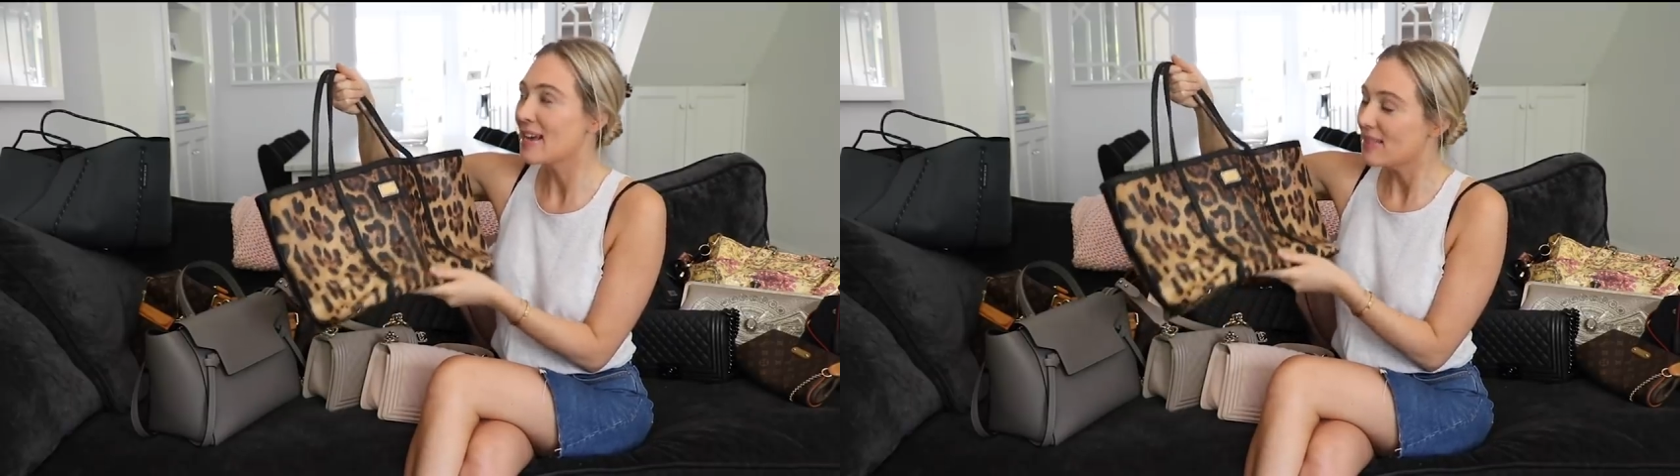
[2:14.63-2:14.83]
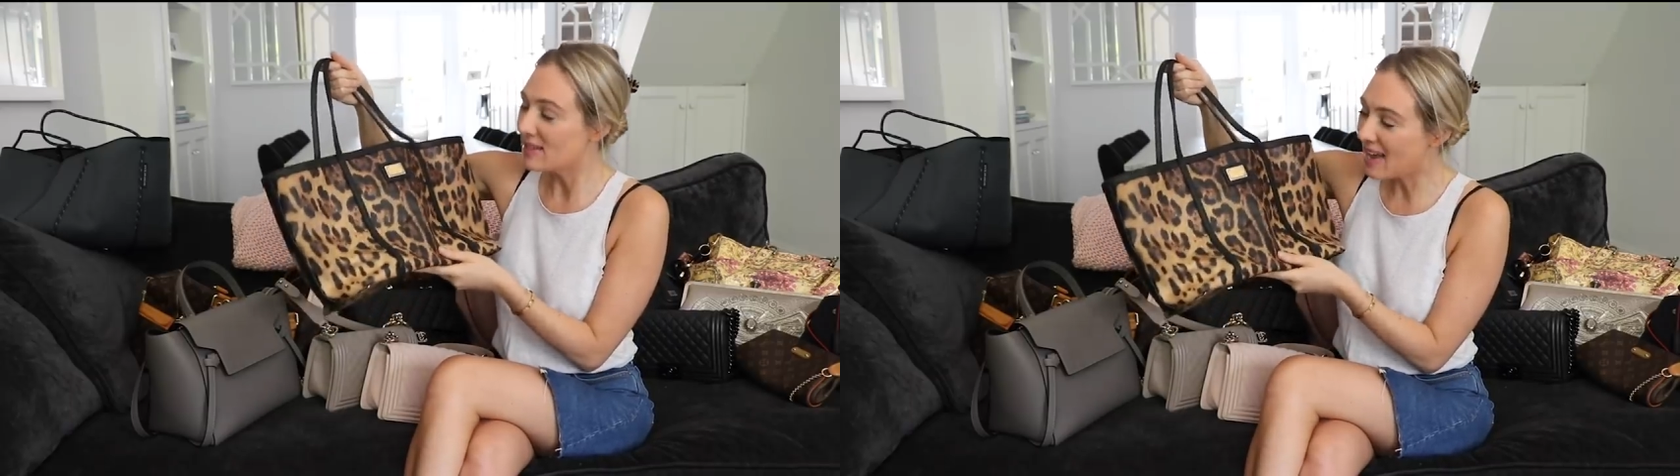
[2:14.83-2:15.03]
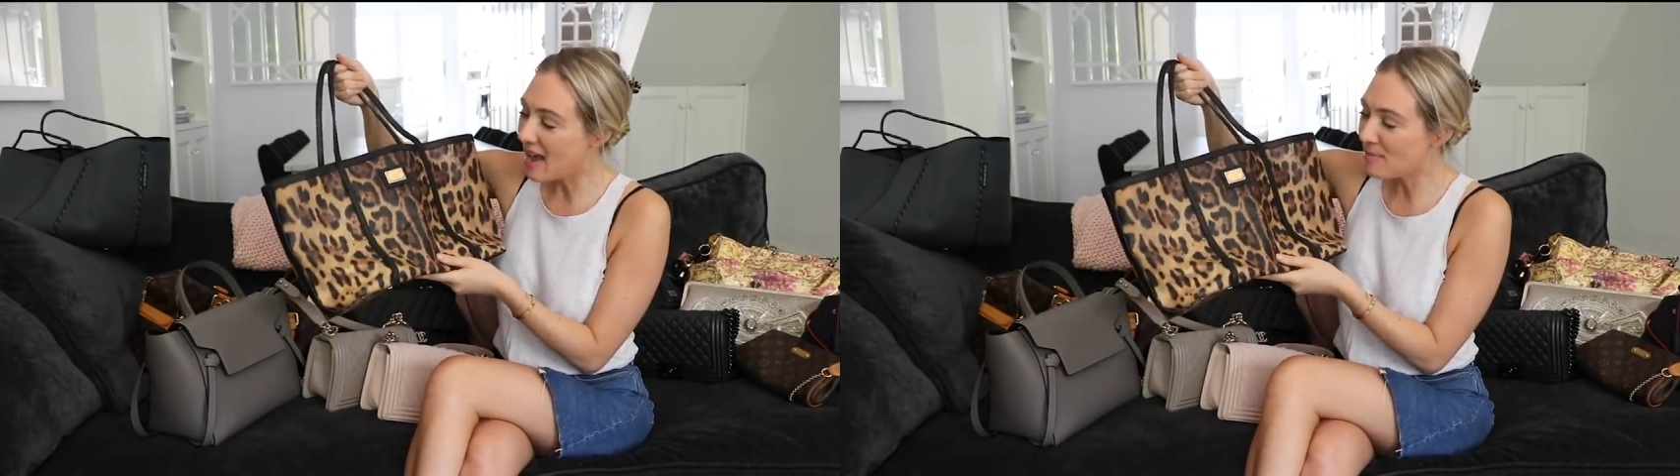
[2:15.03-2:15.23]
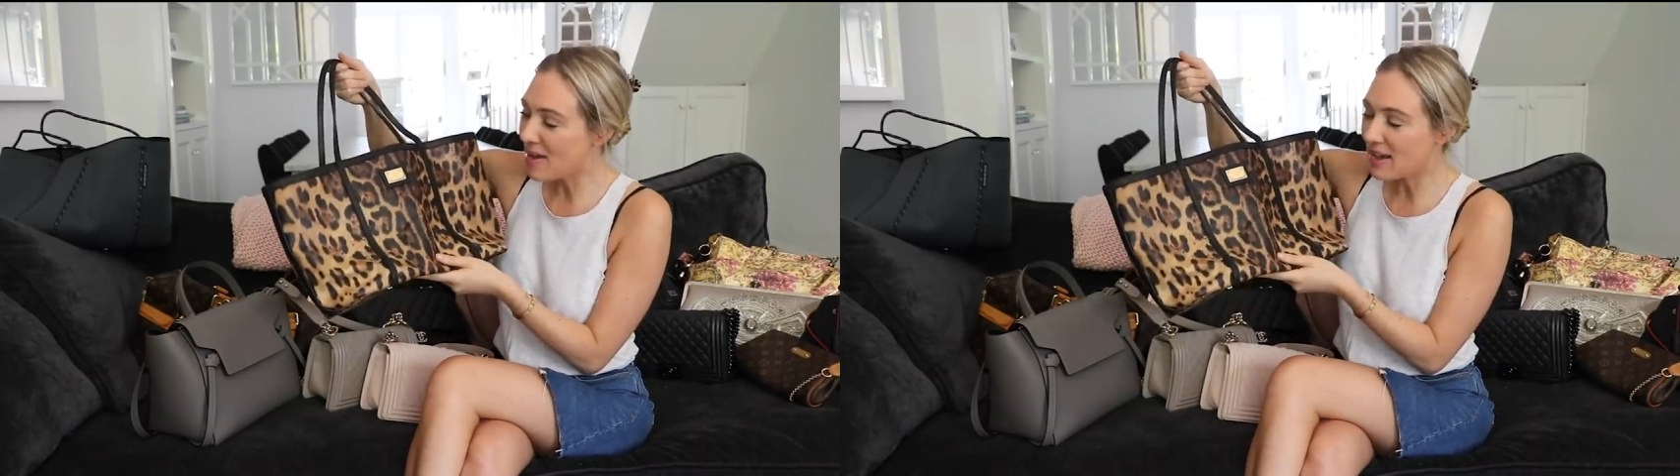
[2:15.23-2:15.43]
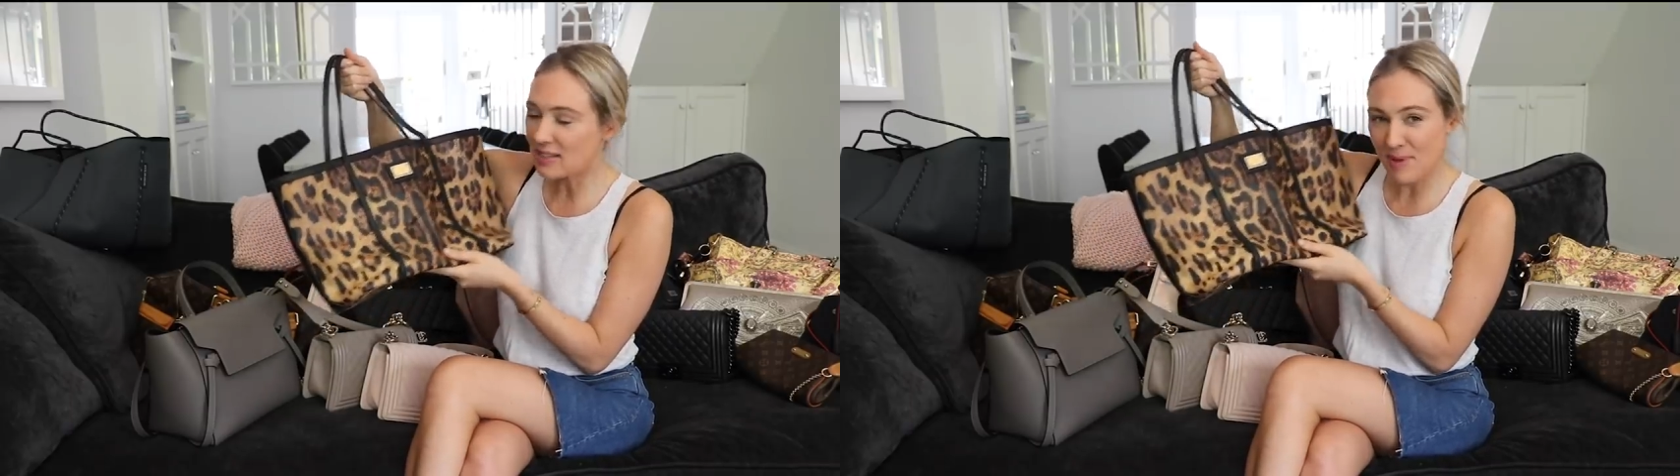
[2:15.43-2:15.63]
This
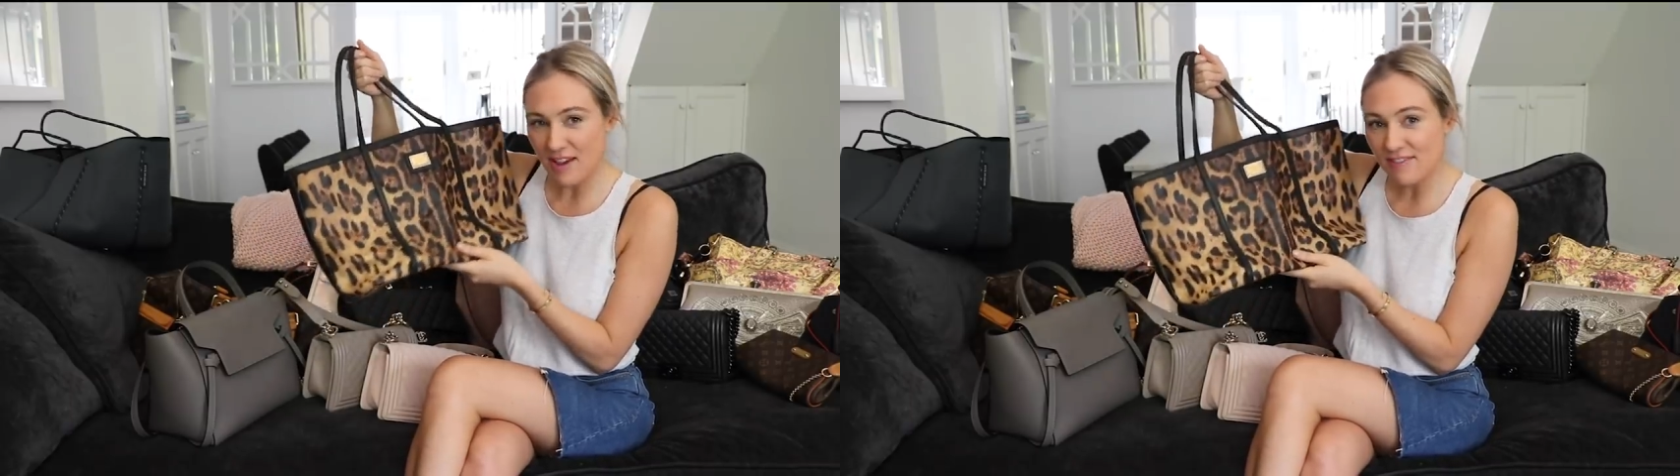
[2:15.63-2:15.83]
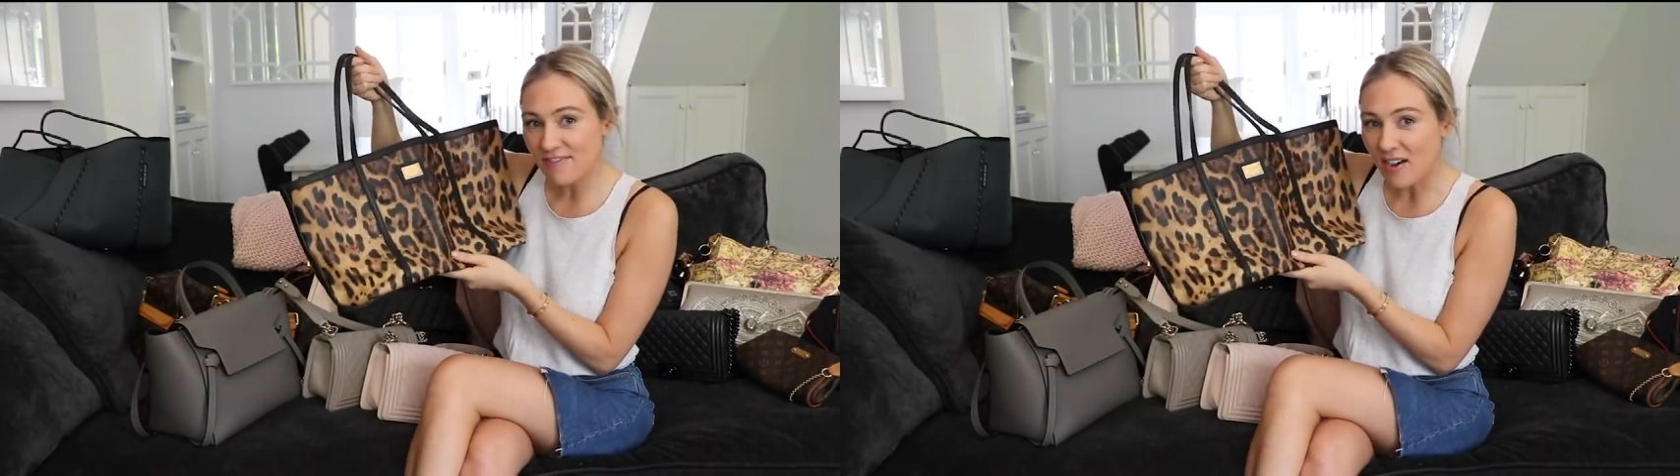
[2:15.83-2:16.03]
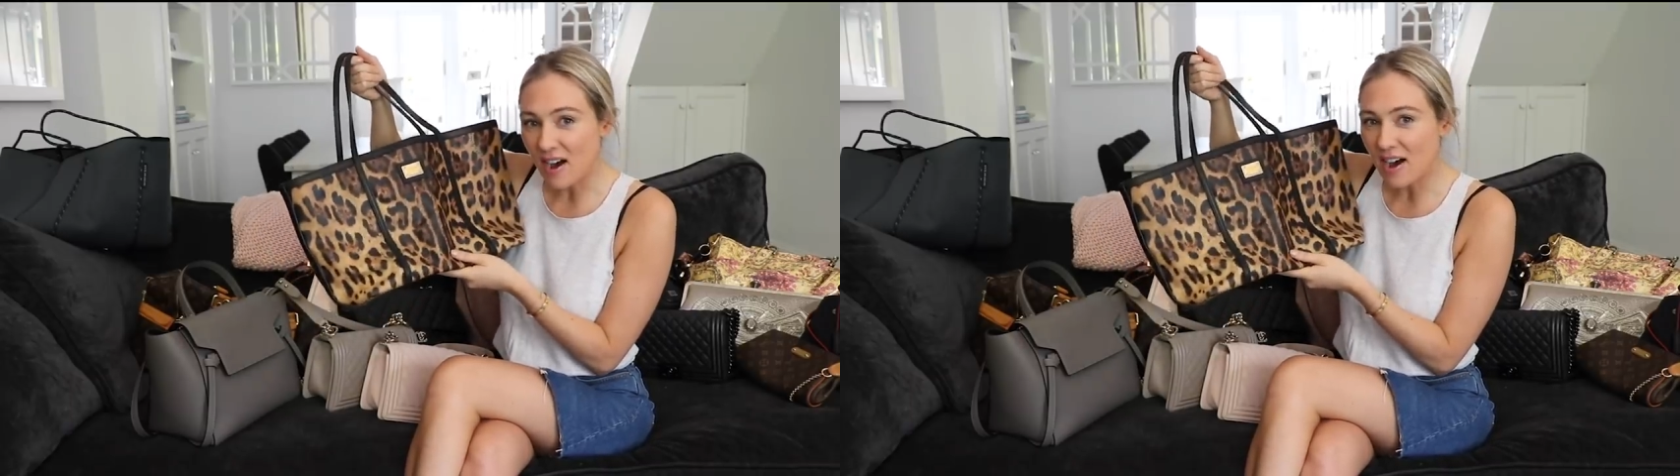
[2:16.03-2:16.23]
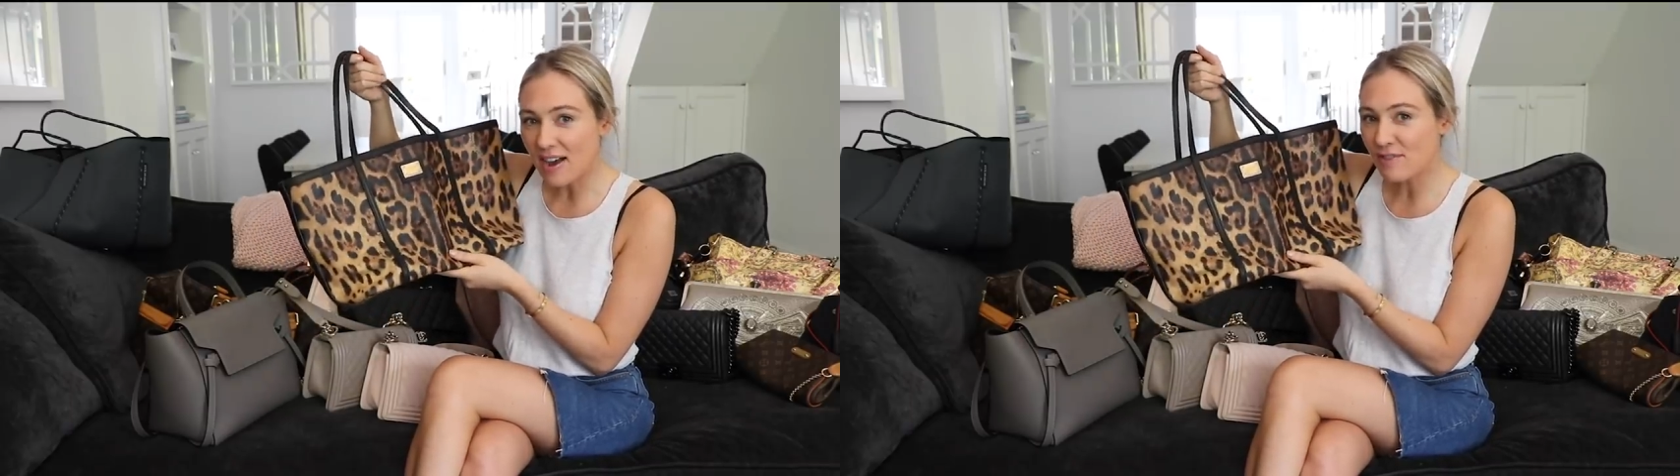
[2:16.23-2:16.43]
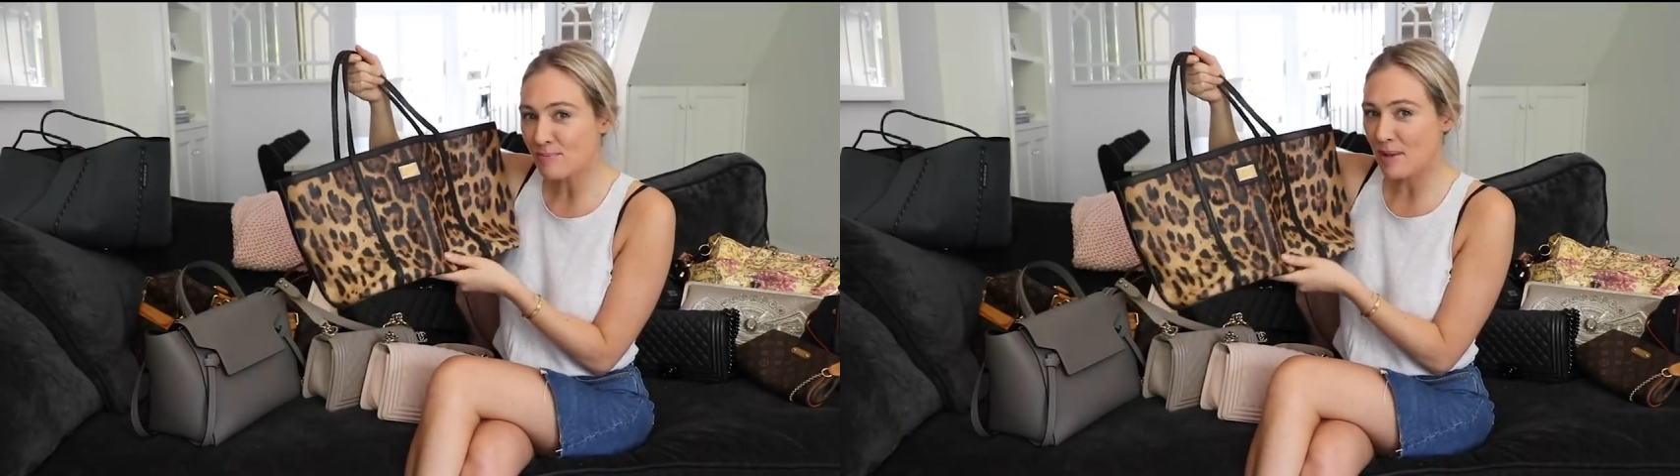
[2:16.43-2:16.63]
handbag is about five,